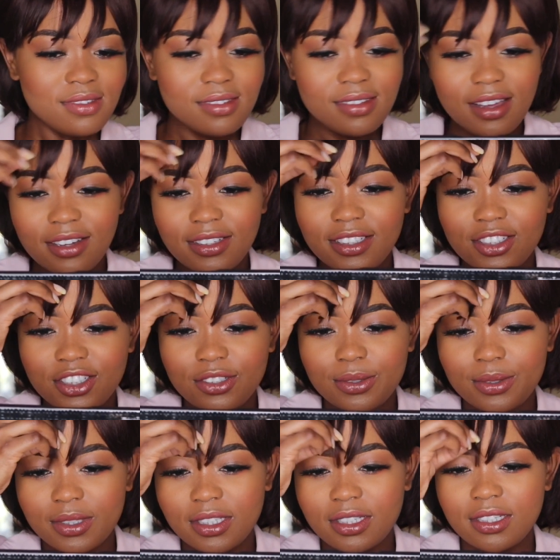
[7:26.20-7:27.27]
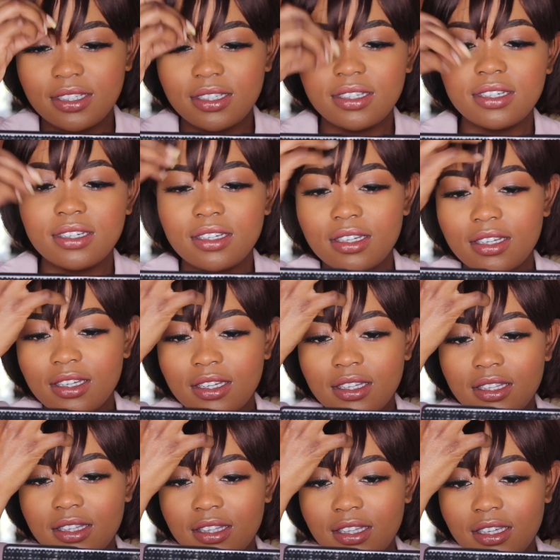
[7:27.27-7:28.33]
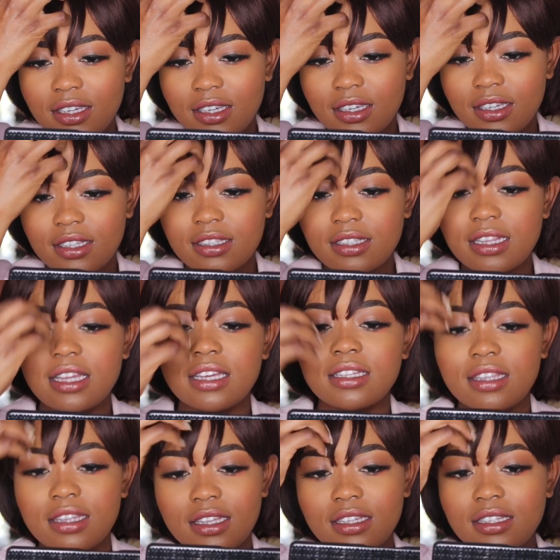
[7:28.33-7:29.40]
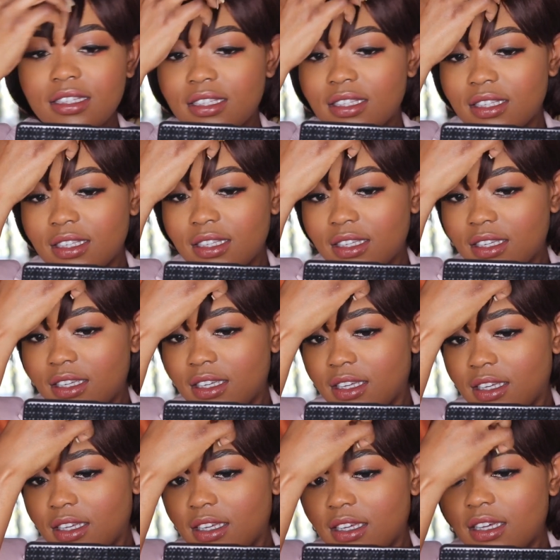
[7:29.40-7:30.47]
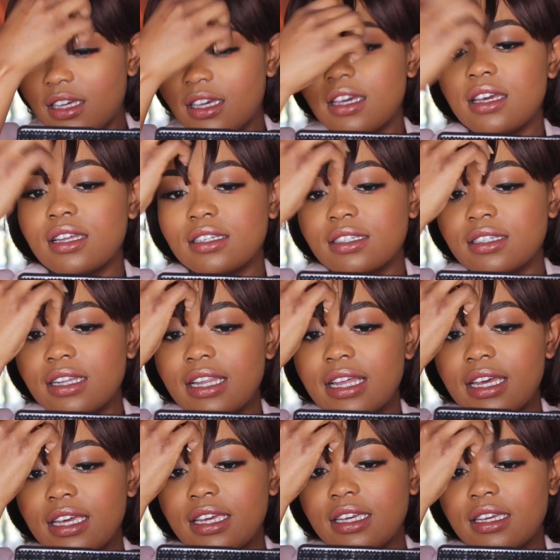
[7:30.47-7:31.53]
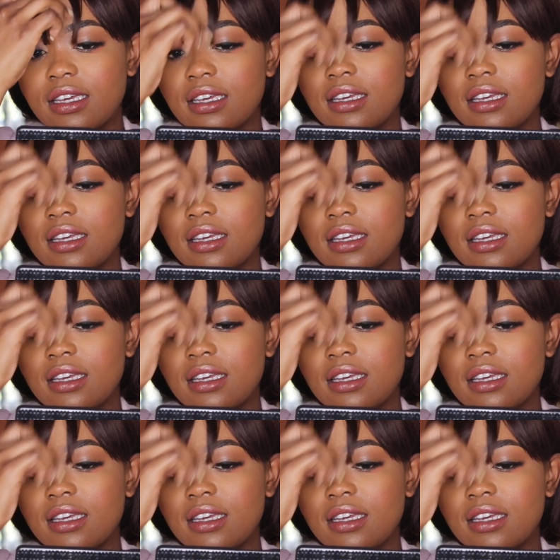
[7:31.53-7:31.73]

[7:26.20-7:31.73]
How did she do it? I think it's like this and like